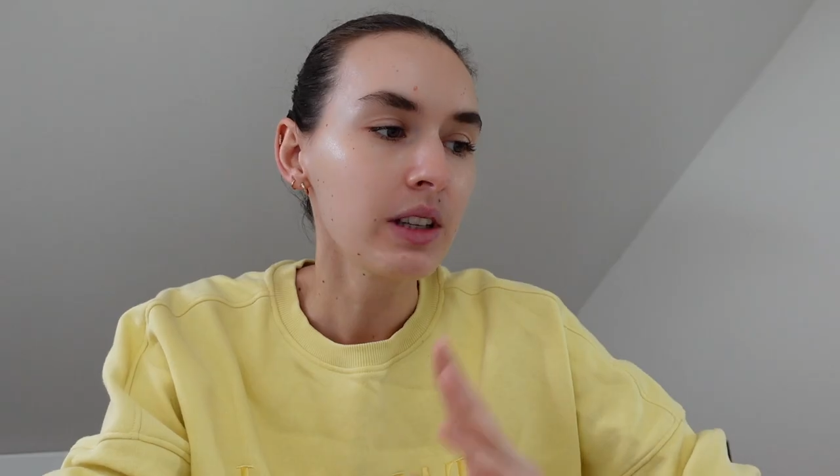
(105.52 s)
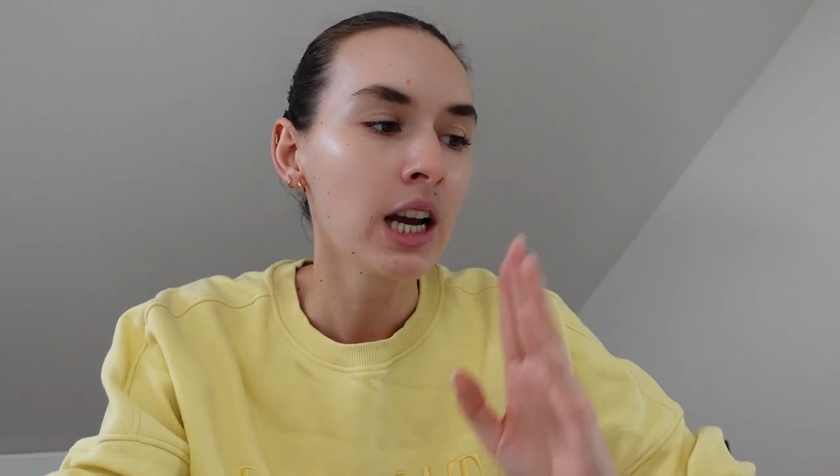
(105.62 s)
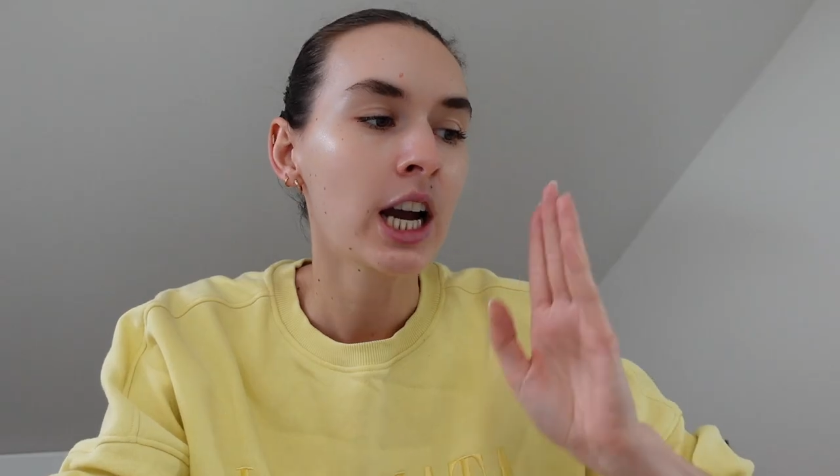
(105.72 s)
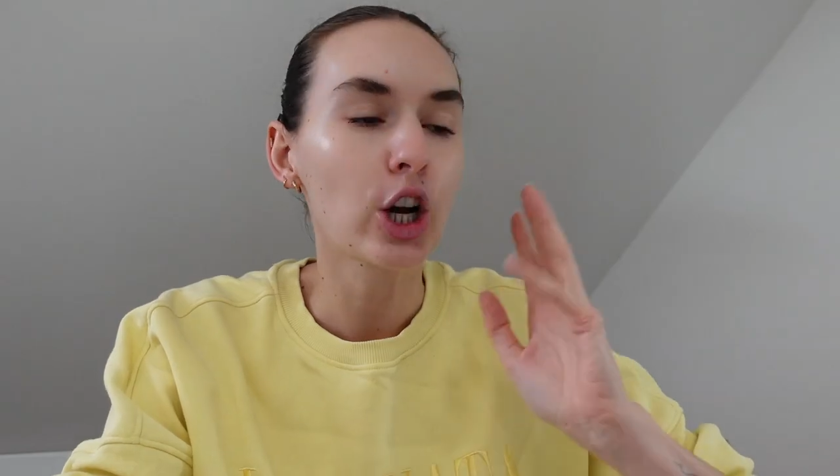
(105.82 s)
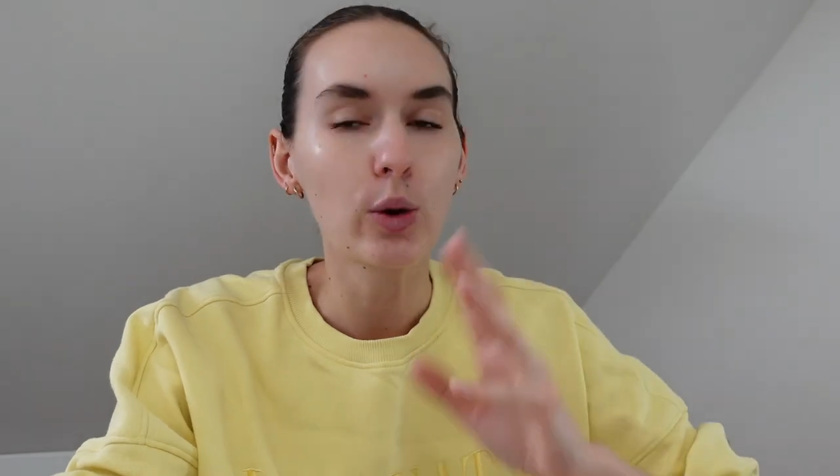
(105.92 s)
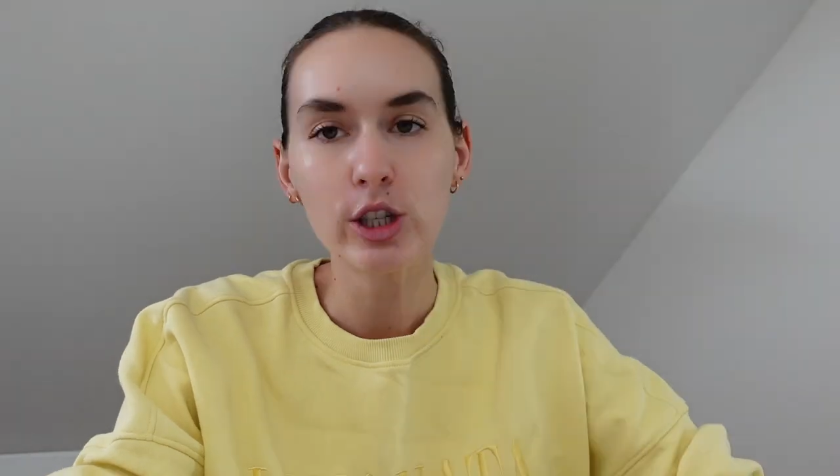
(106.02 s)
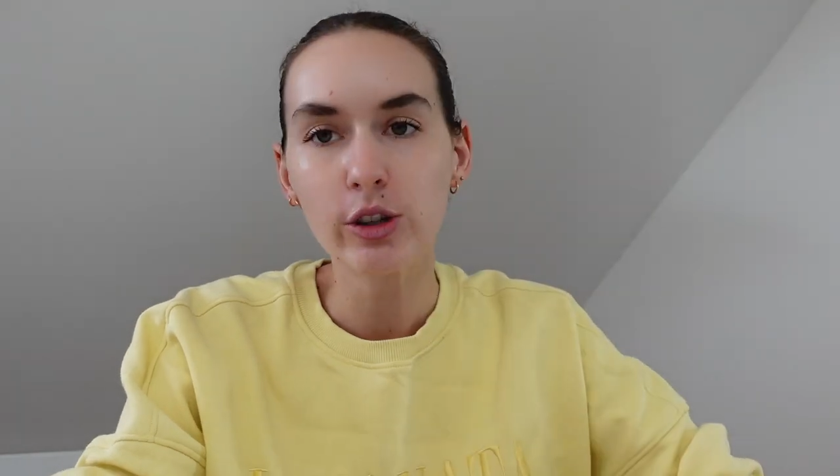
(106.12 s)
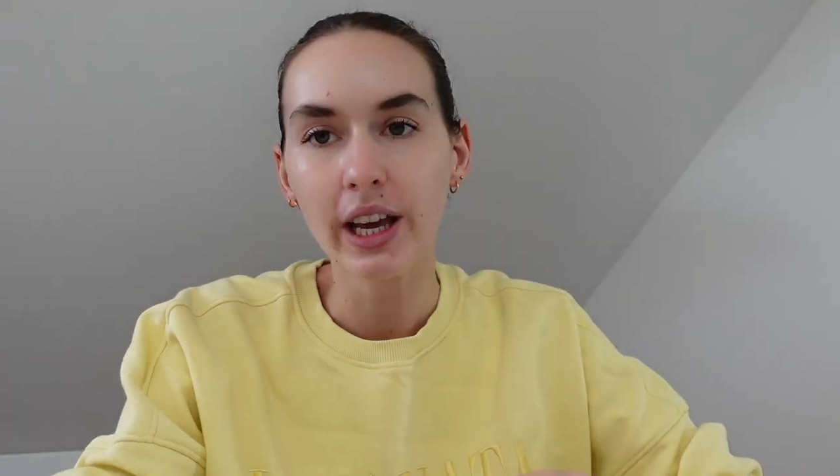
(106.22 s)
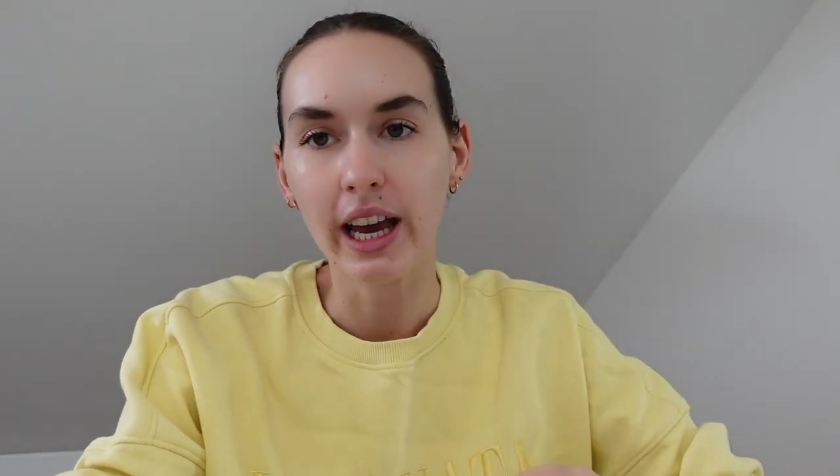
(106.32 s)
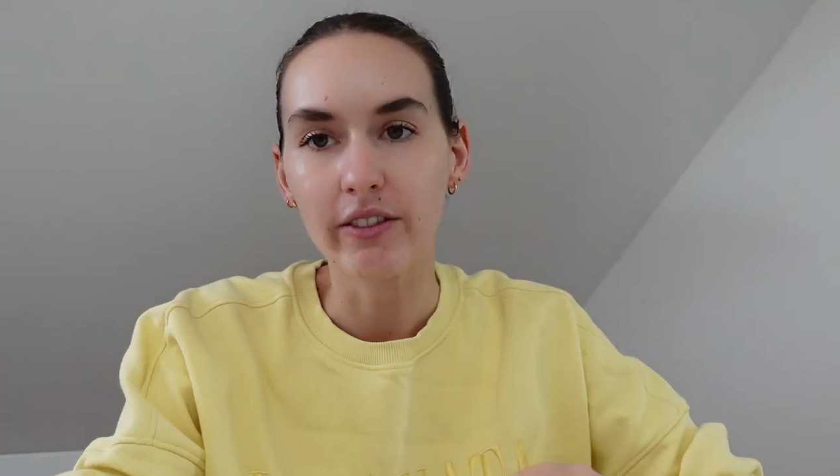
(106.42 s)
I go into
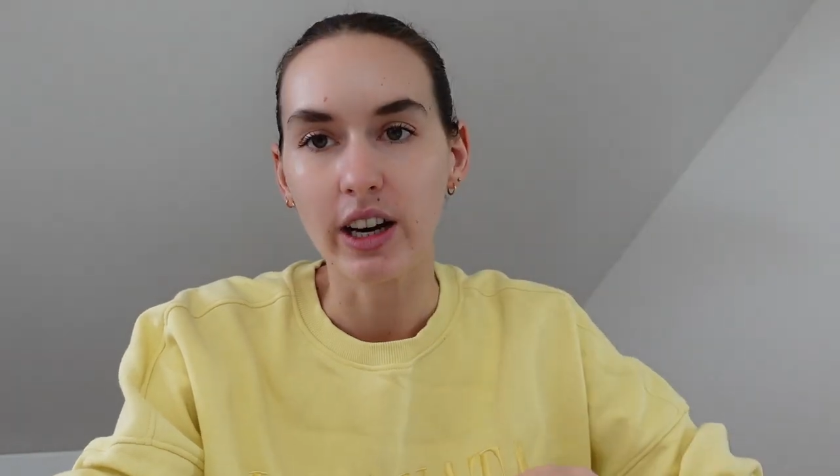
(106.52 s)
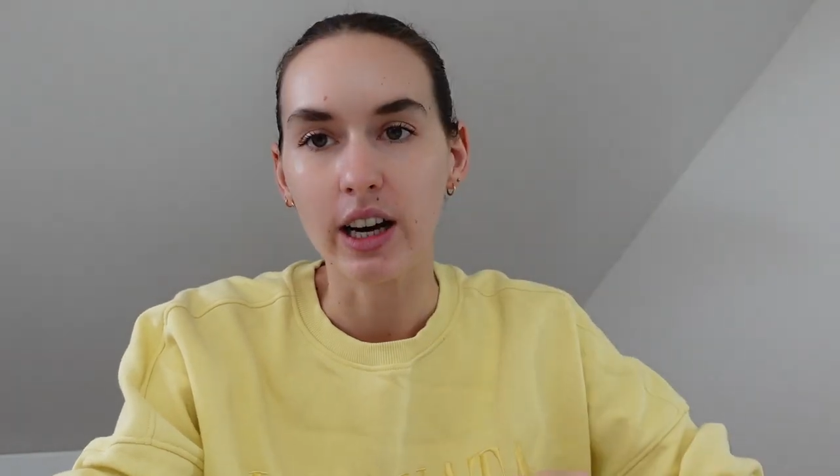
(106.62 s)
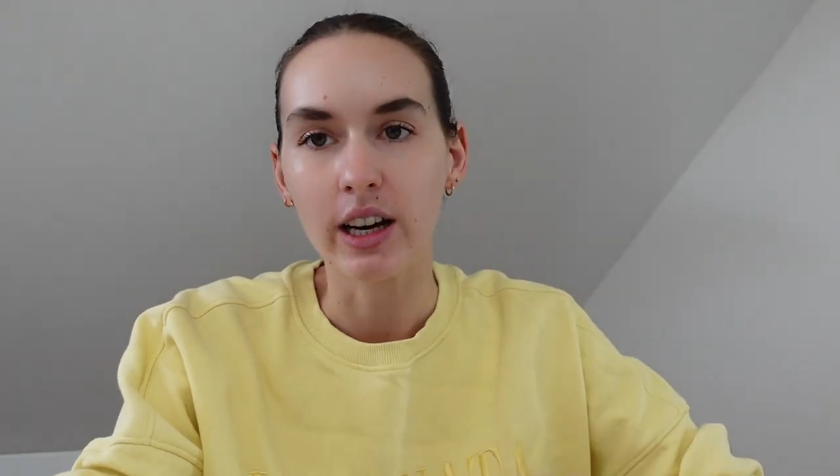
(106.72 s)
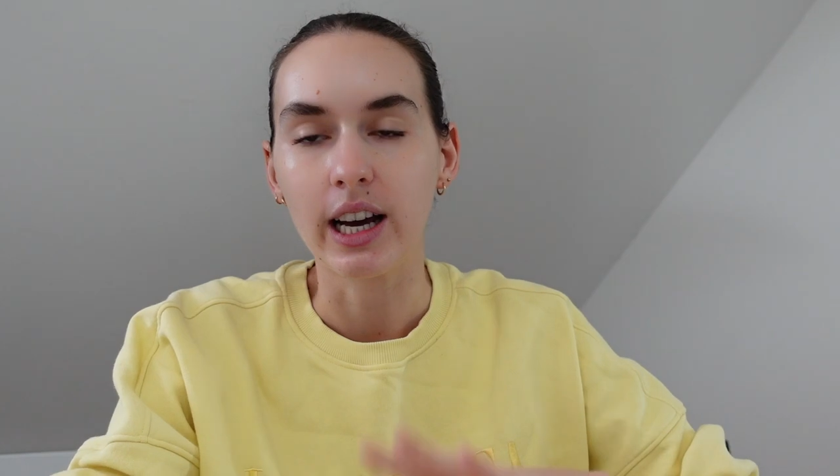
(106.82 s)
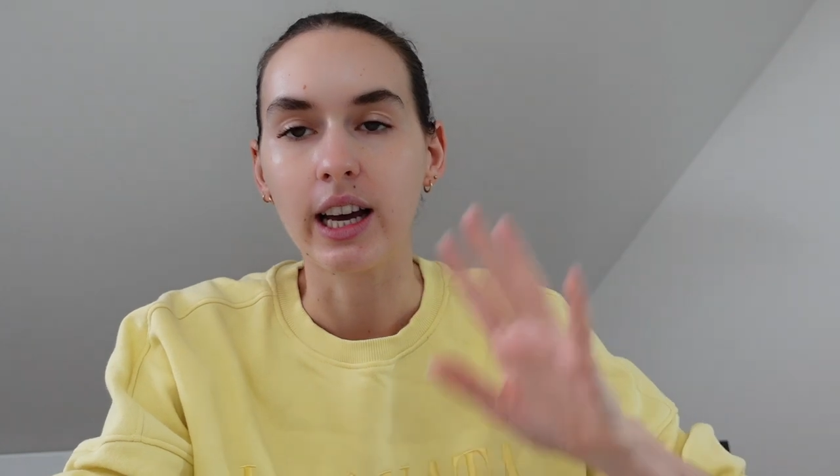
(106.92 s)
Canva,